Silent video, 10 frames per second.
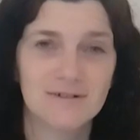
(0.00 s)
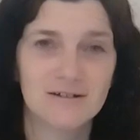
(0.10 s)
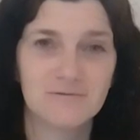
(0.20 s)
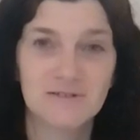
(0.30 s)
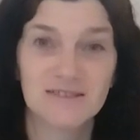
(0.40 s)

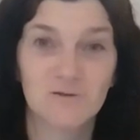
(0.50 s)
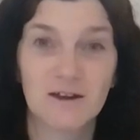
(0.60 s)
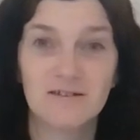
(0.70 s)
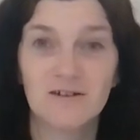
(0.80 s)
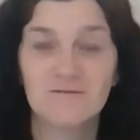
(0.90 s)
I was
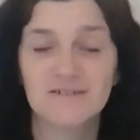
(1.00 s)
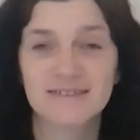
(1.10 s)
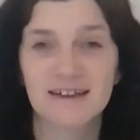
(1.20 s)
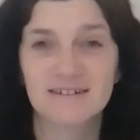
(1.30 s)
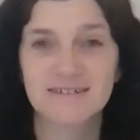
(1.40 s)
quite
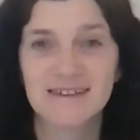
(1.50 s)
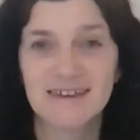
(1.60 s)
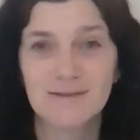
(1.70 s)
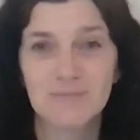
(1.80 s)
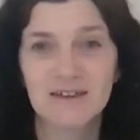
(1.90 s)
nervous
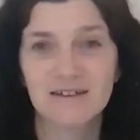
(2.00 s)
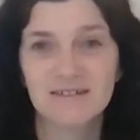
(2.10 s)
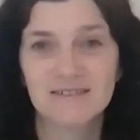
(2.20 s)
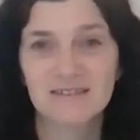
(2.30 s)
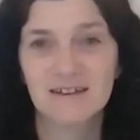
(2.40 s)
actually,
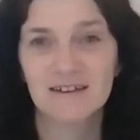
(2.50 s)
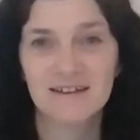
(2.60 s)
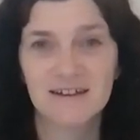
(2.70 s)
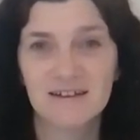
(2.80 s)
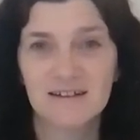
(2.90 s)
because
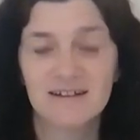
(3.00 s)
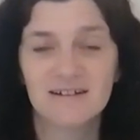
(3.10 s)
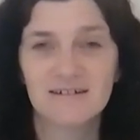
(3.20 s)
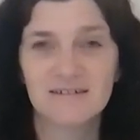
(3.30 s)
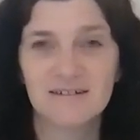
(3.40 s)

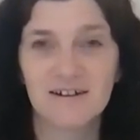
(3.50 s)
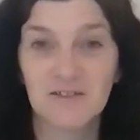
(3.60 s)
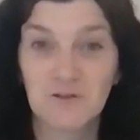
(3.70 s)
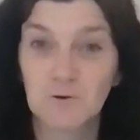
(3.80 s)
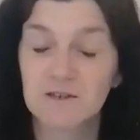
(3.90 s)
I
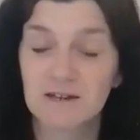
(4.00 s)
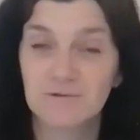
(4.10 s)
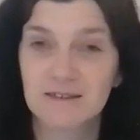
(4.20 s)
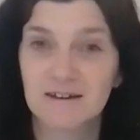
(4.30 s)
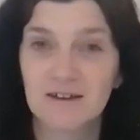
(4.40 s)
thought I
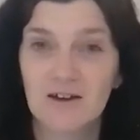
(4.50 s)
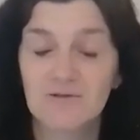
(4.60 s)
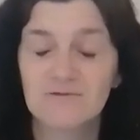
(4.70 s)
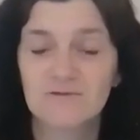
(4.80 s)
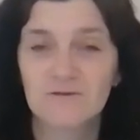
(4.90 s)
was going to
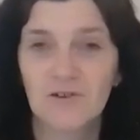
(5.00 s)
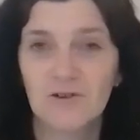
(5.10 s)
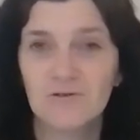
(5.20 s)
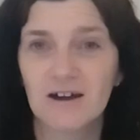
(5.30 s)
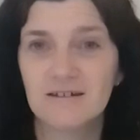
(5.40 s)
go
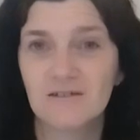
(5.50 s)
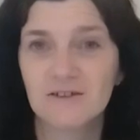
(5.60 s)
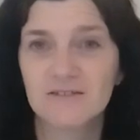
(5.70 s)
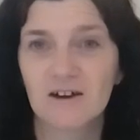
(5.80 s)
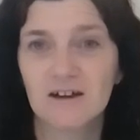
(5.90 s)
through
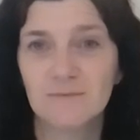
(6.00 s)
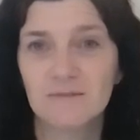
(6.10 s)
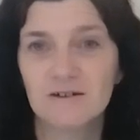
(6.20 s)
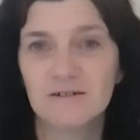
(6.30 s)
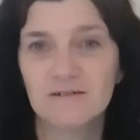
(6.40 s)
another time
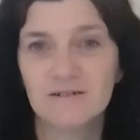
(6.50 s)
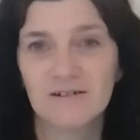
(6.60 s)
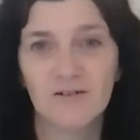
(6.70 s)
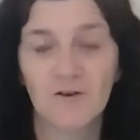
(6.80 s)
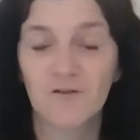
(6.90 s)

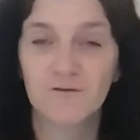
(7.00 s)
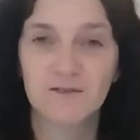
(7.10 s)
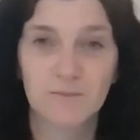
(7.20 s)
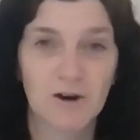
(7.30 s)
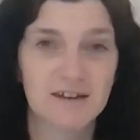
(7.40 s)
of
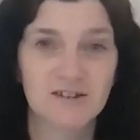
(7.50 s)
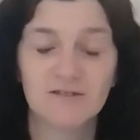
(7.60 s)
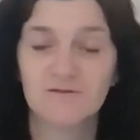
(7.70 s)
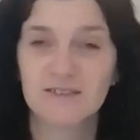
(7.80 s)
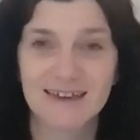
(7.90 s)
depression,
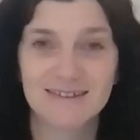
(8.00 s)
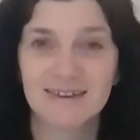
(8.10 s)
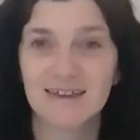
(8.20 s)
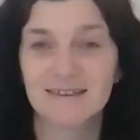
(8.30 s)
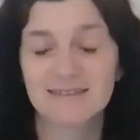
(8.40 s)
of
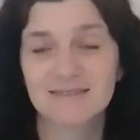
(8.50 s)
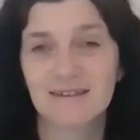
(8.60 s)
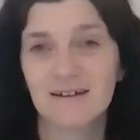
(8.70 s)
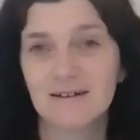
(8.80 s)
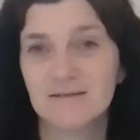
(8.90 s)
sadness.
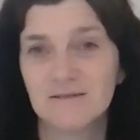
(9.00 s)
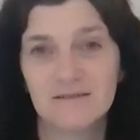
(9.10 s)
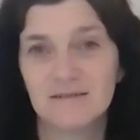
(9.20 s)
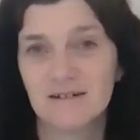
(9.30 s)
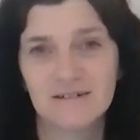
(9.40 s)

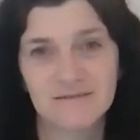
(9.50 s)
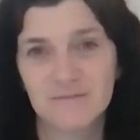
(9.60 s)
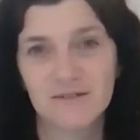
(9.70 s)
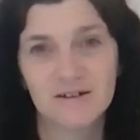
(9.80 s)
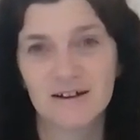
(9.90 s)

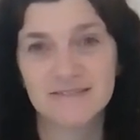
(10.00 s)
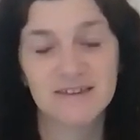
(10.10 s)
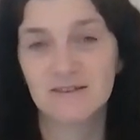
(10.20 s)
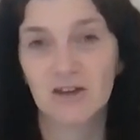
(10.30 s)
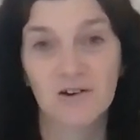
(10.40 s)
I
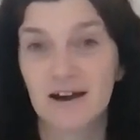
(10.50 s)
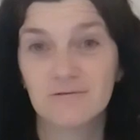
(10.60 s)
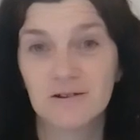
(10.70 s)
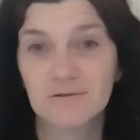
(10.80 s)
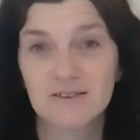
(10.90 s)
didn't know
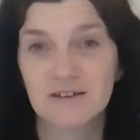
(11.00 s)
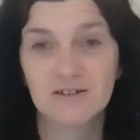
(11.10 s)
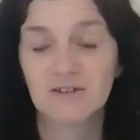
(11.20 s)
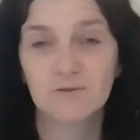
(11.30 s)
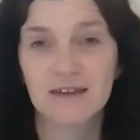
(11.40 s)
how I was going
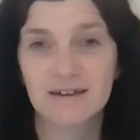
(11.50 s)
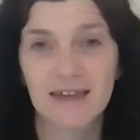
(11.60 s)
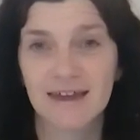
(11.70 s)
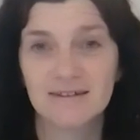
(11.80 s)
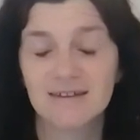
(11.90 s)
to do it
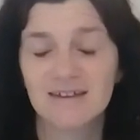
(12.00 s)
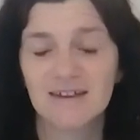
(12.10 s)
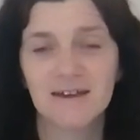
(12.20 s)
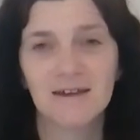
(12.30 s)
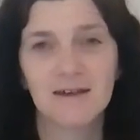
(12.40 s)
again.
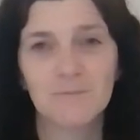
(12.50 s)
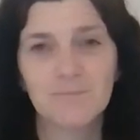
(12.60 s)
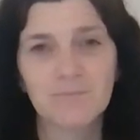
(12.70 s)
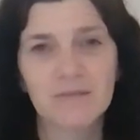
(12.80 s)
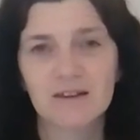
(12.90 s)

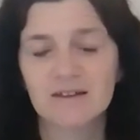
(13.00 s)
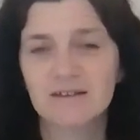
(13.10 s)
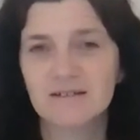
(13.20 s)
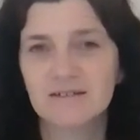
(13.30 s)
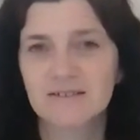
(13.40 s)

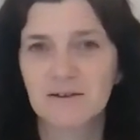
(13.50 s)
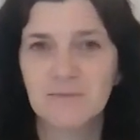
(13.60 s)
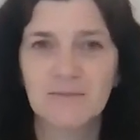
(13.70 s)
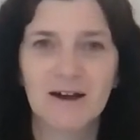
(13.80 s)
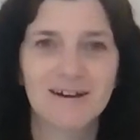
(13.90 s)
So me and my